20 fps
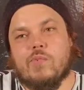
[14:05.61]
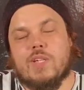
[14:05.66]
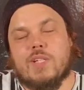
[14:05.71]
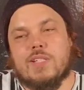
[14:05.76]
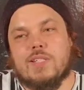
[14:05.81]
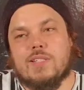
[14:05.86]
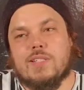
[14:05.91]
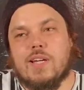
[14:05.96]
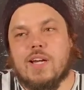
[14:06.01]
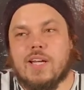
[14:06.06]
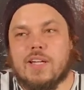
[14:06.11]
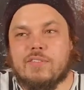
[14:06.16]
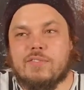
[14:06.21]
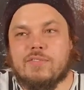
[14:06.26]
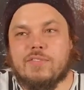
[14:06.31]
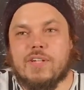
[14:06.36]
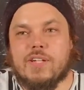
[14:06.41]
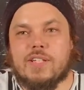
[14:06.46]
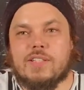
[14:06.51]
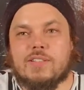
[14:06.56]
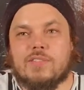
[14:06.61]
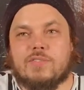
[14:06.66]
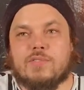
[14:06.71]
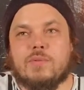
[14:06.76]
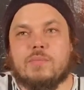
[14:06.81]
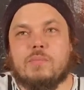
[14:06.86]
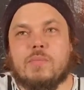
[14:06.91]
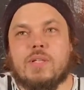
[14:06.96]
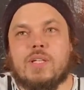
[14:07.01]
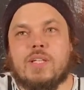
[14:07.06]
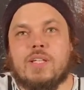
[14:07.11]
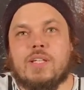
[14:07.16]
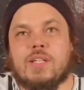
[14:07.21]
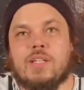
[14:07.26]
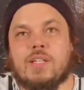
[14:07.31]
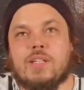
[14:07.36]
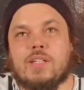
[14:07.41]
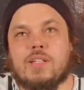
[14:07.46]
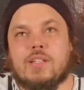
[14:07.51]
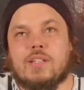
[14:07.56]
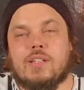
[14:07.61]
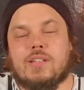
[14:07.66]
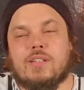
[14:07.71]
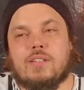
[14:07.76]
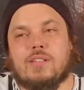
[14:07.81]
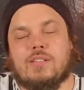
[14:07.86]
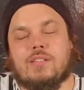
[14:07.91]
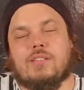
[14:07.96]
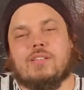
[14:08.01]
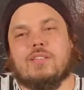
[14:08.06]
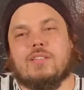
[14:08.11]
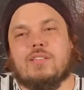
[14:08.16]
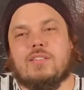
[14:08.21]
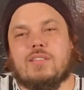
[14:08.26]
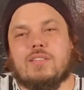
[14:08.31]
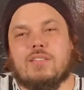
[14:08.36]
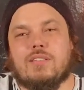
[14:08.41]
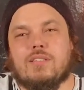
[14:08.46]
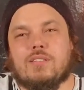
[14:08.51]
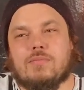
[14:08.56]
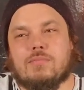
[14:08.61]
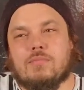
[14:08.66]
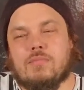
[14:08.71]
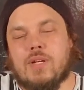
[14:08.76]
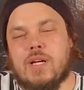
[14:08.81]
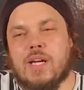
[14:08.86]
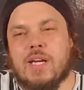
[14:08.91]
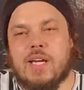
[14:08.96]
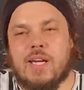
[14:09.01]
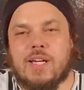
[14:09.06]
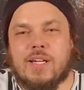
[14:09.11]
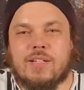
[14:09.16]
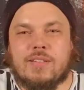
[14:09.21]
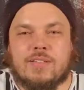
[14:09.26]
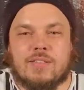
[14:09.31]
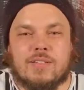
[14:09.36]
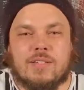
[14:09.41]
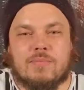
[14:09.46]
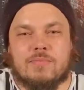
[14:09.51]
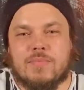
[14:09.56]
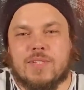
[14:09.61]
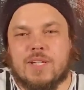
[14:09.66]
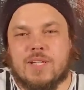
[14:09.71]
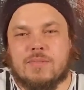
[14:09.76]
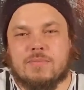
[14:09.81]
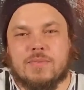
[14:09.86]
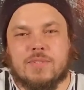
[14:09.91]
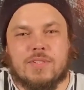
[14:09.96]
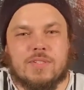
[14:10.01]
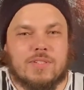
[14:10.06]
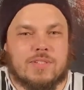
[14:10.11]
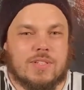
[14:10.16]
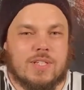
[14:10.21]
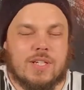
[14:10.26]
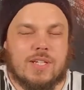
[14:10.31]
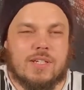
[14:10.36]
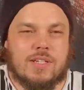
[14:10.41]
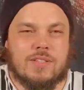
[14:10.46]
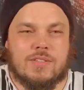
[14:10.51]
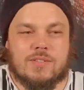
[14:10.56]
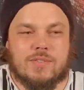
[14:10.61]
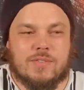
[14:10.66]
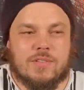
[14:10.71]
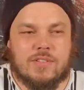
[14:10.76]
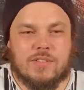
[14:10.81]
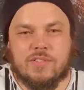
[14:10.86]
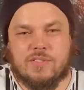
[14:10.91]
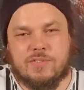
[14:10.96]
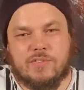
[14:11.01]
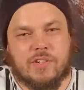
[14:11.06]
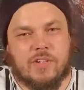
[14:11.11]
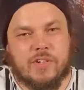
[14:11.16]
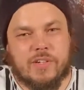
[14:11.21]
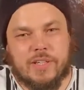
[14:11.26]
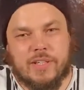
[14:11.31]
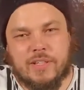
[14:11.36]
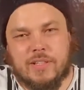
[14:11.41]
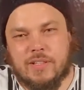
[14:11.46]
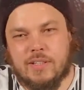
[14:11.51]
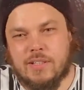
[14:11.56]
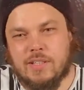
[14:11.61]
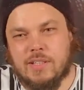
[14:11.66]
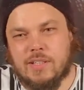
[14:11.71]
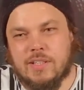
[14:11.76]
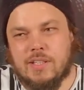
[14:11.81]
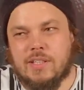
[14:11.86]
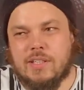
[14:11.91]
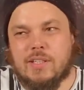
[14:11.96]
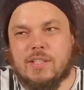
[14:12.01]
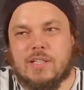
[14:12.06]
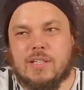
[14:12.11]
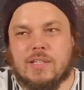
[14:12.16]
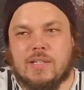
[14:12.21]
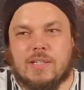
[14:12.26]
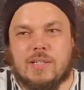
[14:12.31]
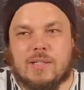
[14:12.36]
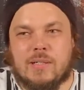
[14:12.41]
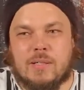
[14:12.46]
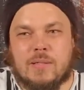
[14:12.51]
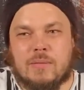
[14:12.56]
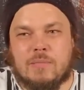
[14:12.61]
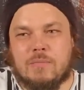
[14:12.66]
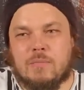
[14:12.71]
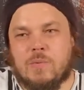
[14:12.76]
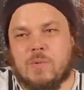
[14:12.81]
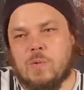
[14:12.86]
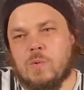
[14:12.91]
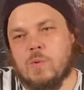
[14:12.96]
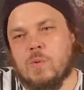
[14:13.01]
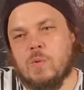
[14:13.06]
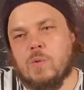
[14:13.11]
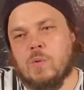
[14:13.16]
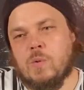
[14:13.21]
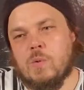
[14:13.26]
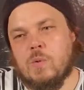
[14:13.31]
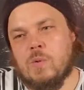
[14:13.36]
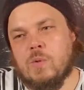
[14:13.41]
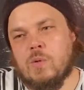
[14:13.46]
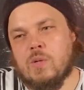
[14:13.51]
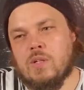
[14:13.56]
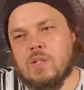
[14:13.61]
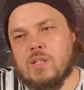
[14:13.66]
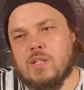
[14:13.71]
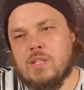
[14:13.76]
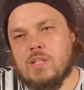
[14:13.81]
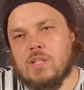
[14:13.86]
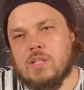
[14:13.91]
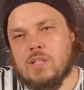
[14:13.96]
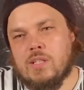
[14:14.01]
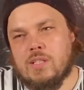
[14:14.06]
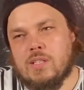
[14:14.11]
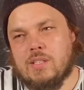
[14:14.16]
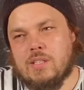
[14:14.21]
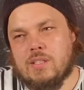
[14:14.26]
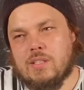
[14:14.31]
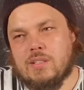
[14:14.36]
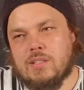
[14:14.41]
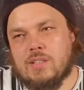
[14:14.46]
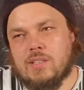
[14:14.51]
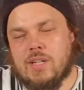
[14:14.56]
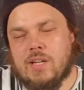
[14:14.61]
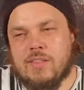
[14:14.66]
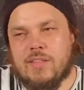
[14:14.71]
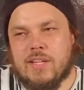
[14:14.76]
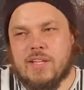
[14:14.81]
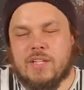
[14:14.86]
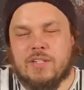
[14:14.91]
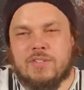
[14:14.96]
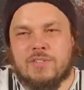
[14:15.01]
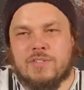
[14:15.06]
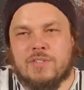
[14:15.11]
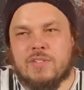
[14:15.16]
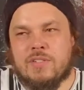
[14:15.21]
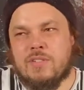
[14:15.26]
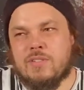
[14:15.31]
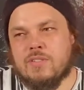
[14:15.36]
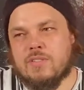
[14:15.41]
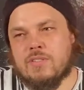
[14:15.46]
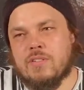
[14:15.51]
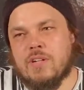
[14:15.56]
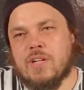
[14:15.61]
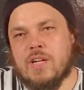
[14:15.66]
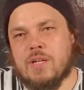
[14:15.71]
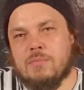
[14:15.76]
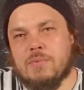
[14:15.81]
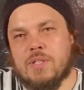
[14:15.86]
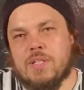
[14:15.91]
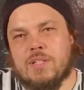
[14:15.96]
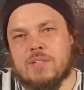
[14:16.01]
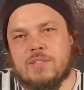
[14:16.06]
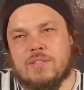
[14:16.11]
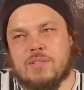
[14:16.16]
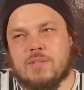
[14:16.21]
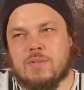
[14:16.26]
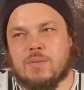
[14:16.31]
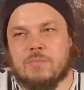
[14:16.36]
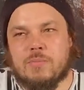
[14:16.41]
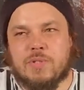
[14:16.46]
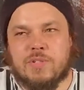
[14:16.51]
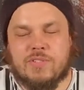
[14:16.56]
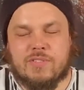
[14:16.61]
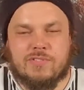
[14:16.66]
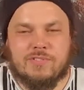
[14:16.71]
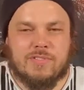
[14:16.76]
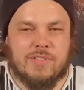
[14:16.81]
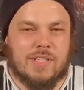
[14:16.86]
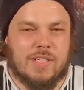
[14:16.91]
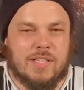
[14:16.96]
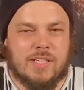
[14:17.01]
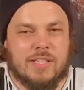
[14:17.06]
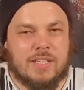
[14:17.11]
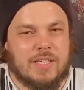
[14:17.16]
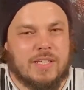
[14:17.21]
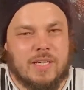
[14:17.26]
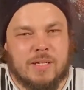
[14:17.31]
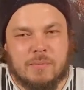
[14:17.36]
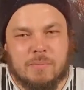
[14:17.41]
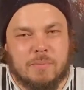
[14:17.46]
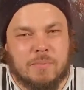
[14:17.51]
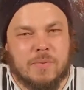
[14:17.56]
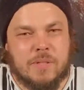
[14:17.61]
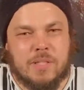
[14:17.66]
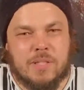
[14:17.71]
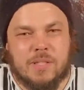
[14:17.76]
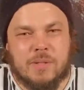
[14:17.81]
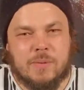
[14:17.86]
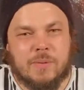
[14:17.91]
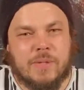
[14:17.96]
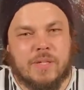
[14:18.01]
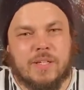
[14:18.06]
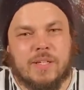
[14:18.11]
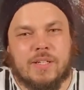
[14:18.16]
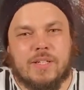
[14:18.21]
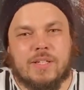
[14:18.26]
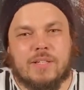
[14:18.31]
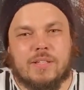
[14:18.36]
Side effects for me, my head sometimes just, I guess, feels foggy. Or I think I used to describe it as almost feeling numb in a way.